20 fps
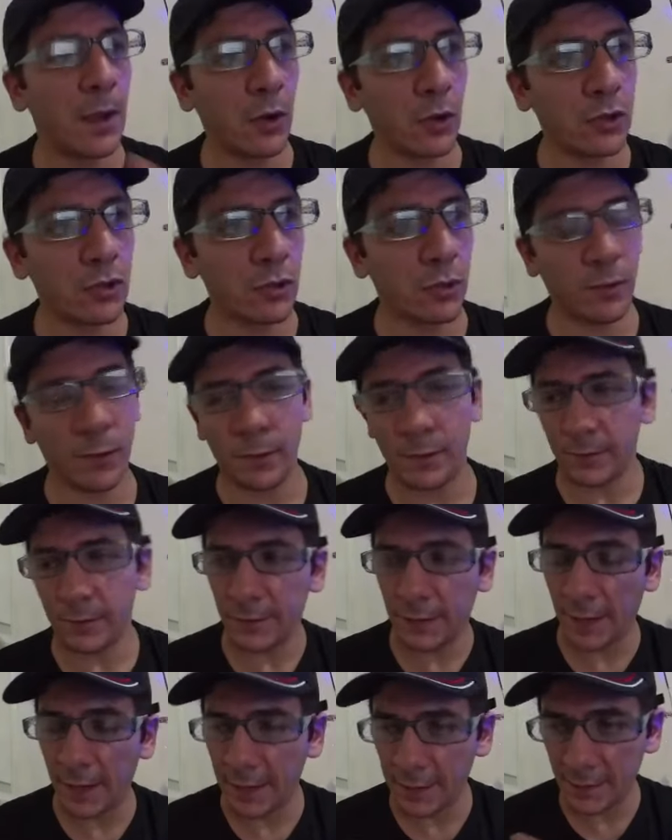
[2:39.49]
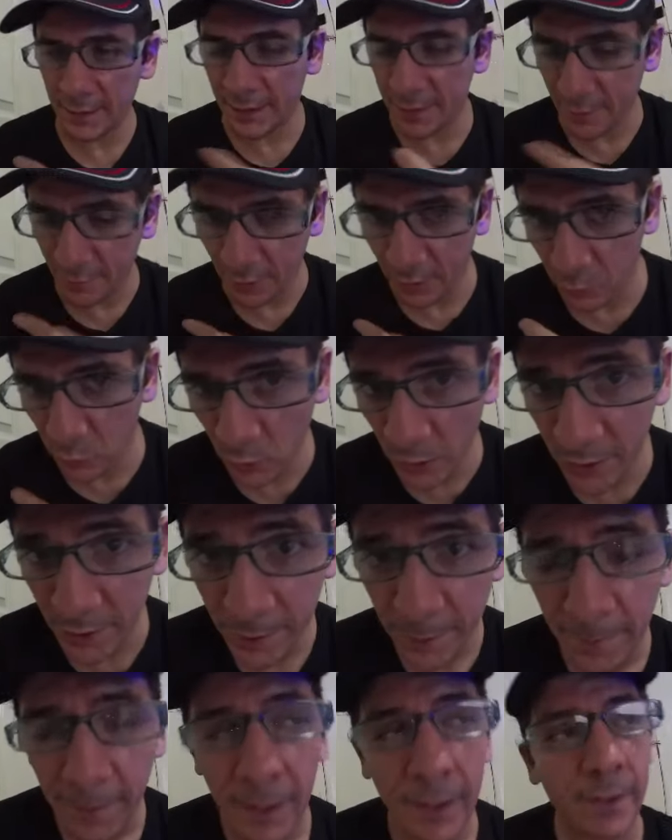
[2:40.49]
Also, the last giveaway,
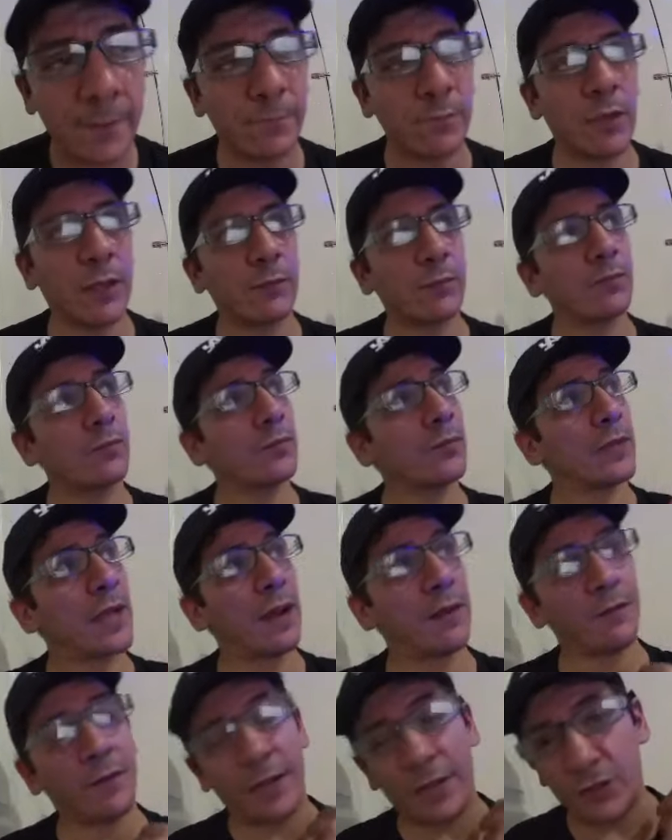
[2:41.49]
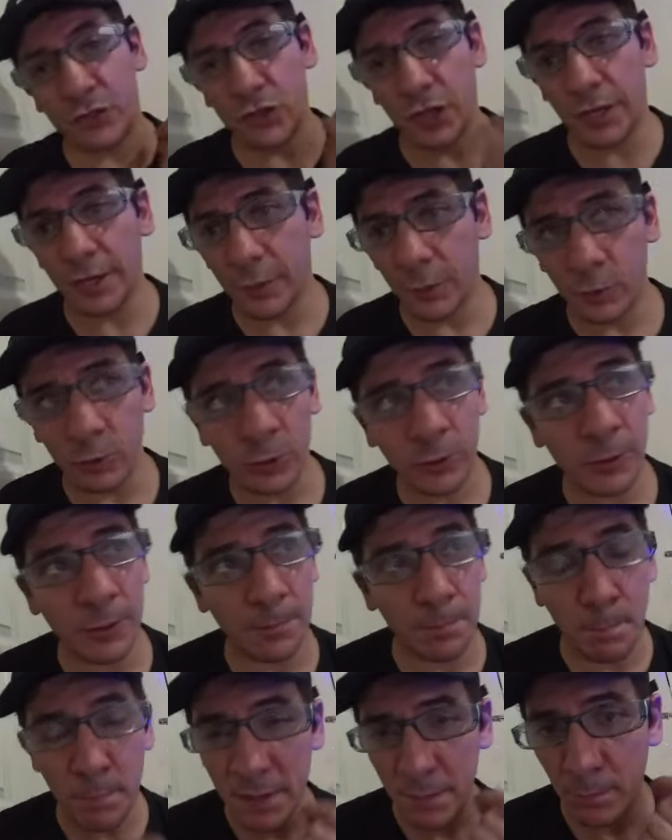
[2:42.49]
that they are very generous
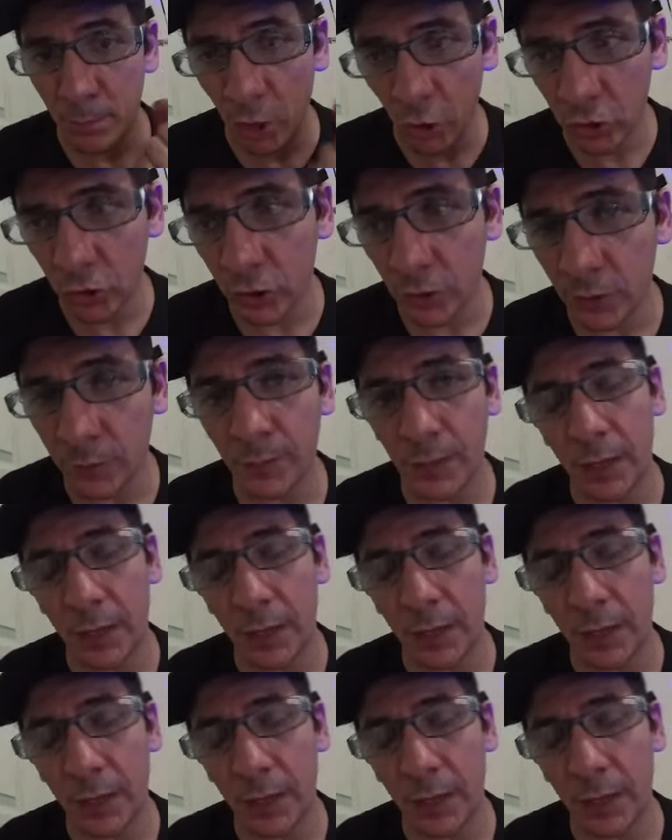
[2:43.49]
in BitBoss.